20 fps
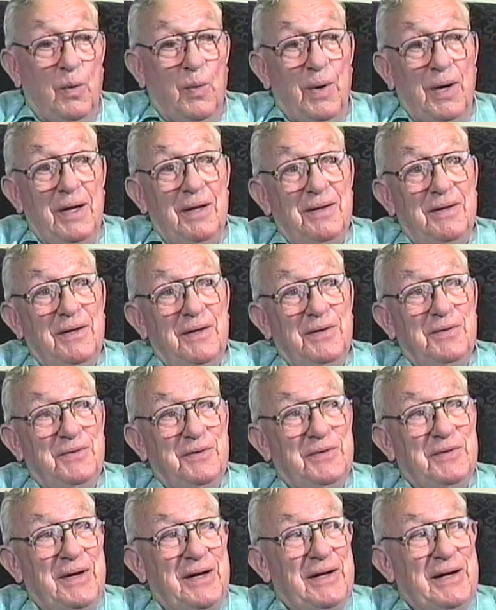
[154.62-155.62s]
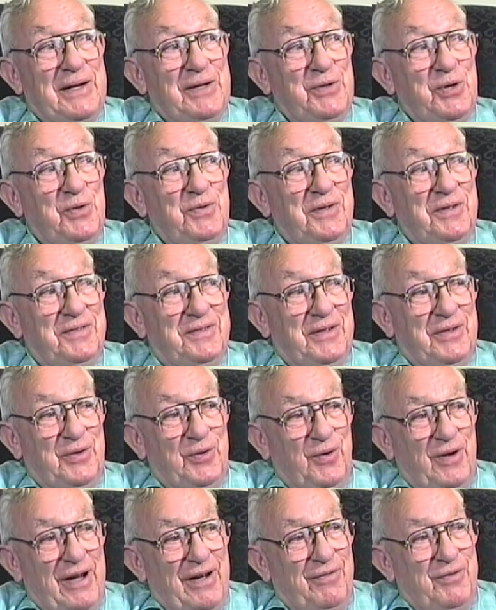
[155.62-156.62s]
Well, uh, I knew that the
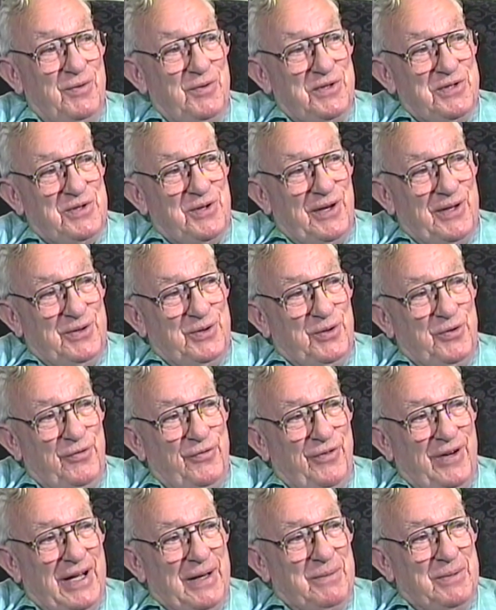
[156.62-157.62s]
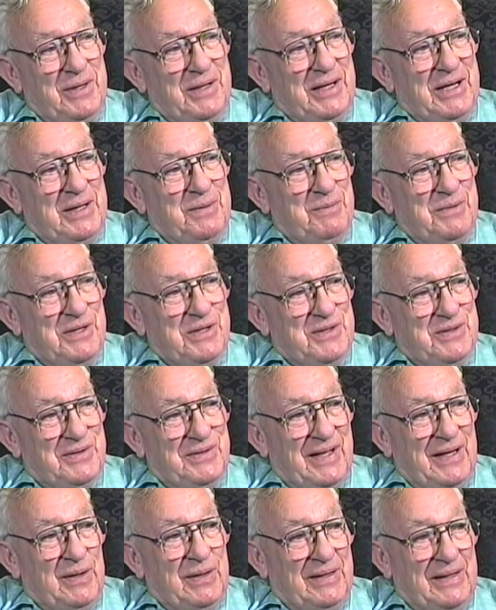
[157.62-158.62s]
draft was not too far behind me, so
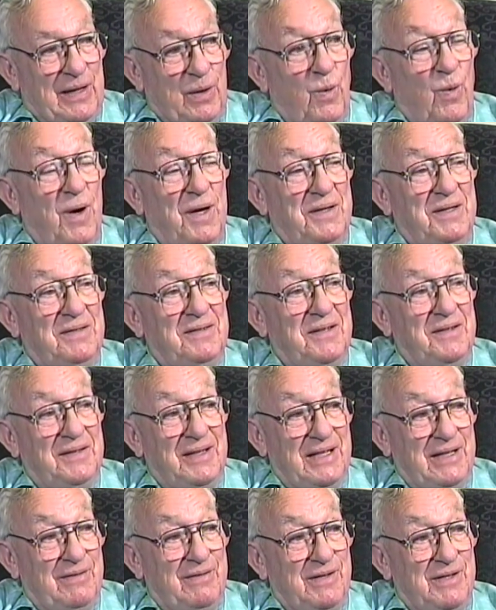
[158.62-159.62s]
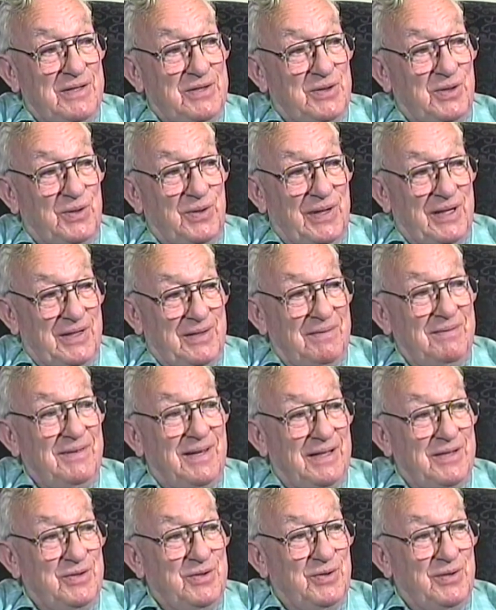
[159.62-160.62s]
I, and I wanted the Navy, so I,
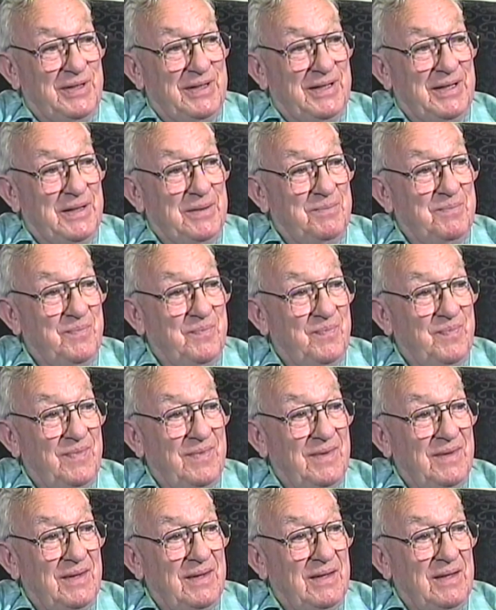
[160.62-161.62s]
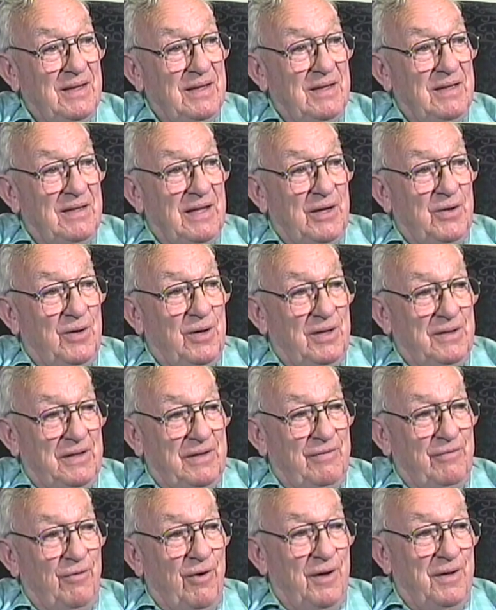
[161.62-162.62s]
I joined up. They called
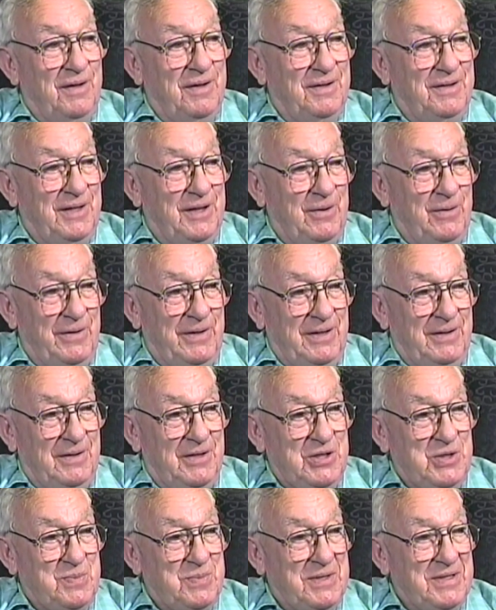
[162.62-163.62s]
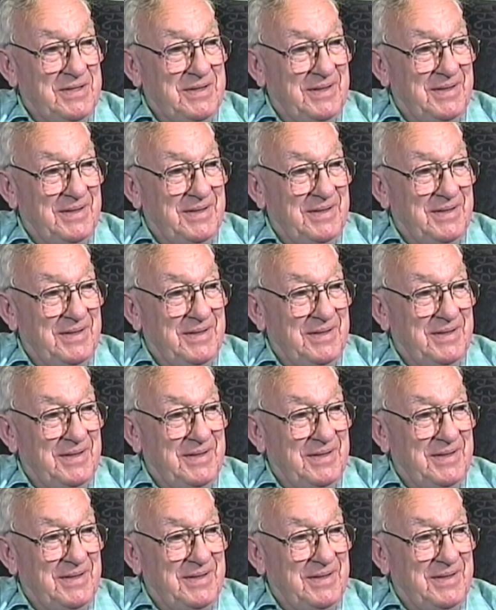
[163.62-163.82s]
it voluntary enlistment.